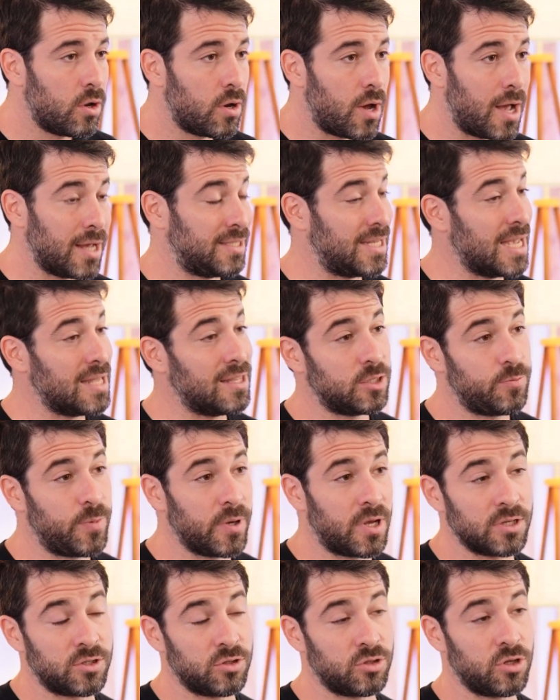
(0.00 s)
I say this
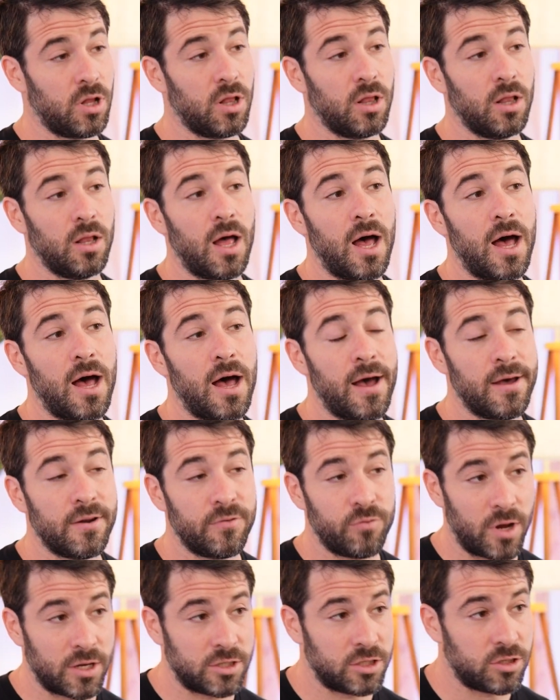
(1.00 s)
because there's a lot
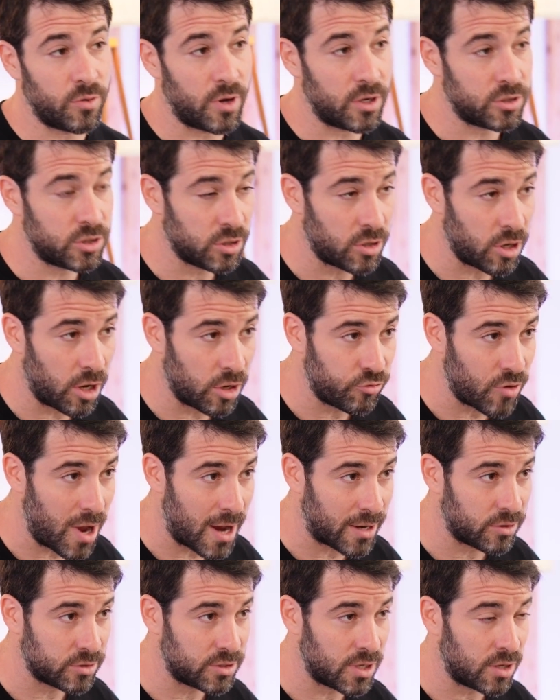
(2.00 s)
of restoration
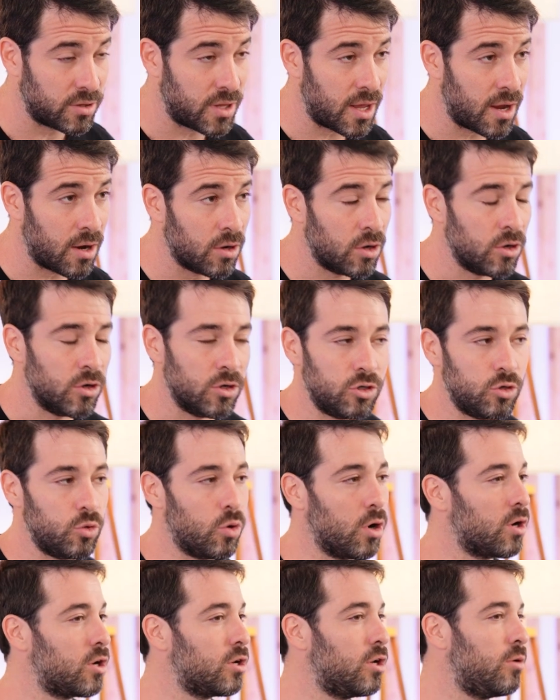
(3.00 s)
contractors out there who
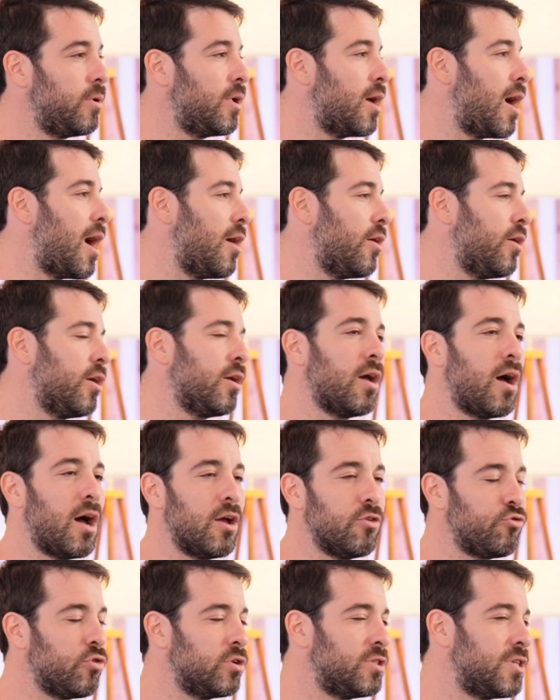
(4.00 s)
are going to be hiring
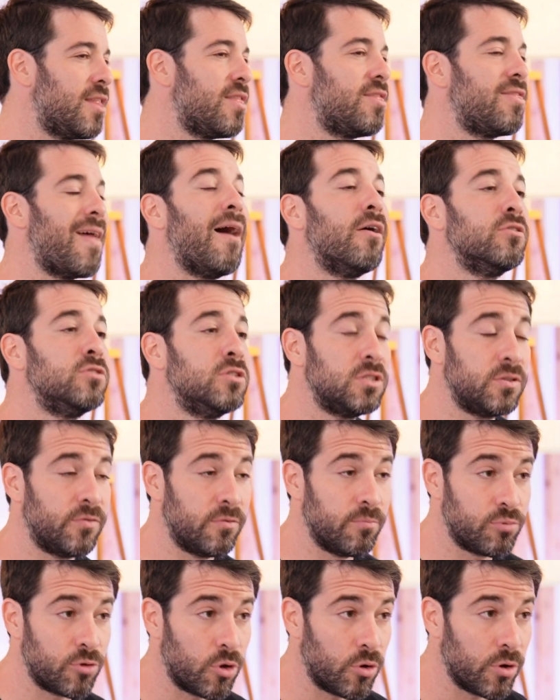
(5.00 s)
hundreds and thousands of
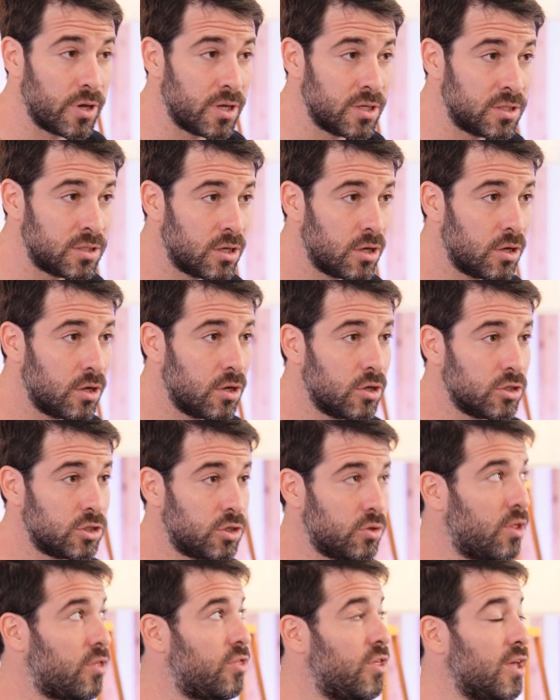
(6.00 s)
employees.
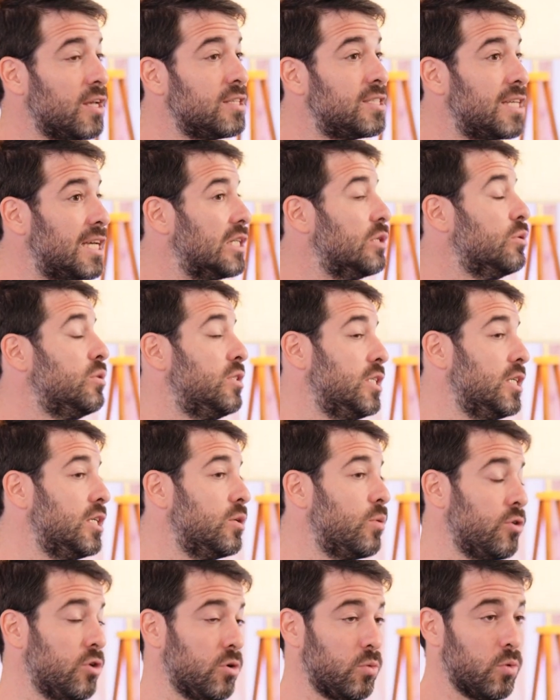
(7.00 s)
So the things that you see
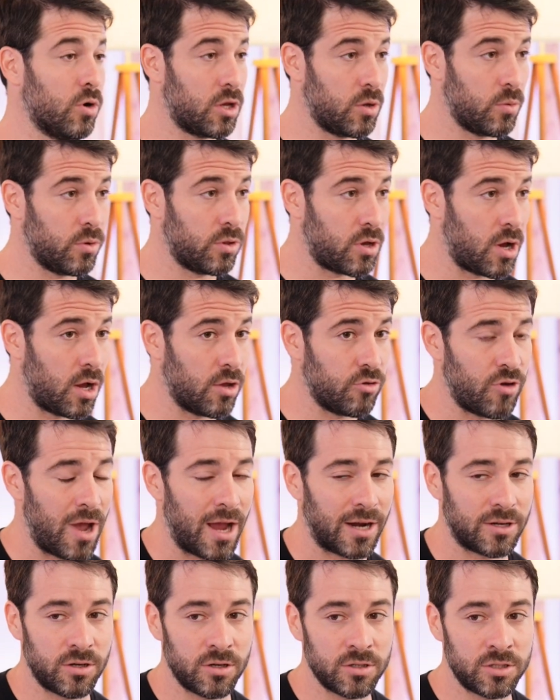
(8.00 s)
when you're working with
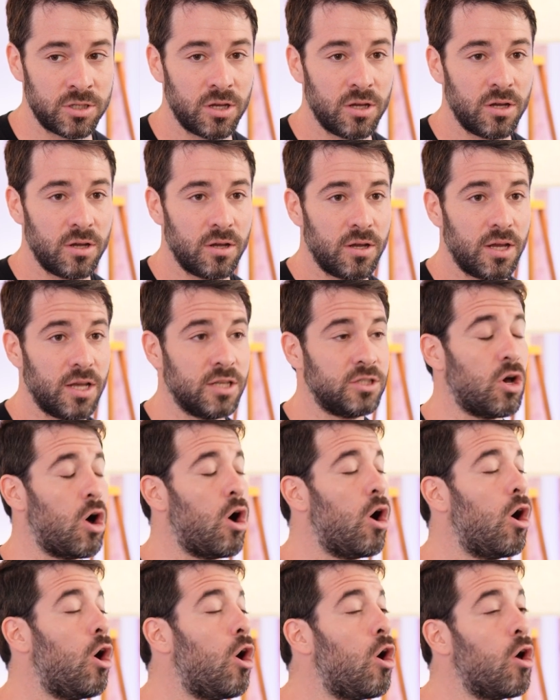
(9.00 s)
contractors is
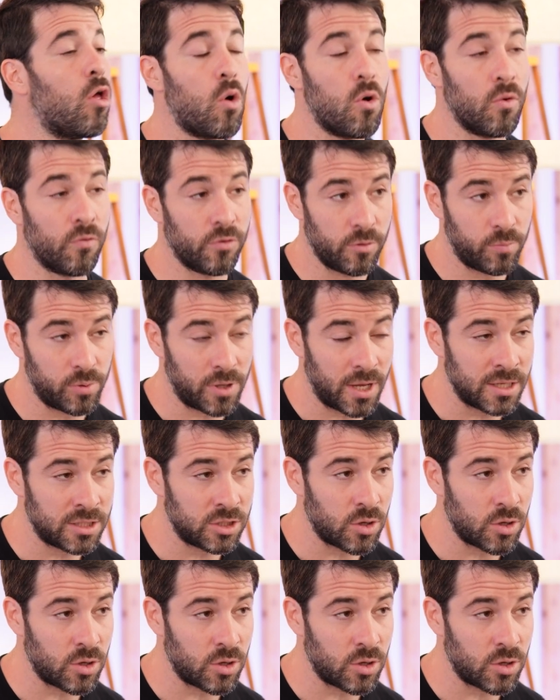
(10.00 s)
all over the place.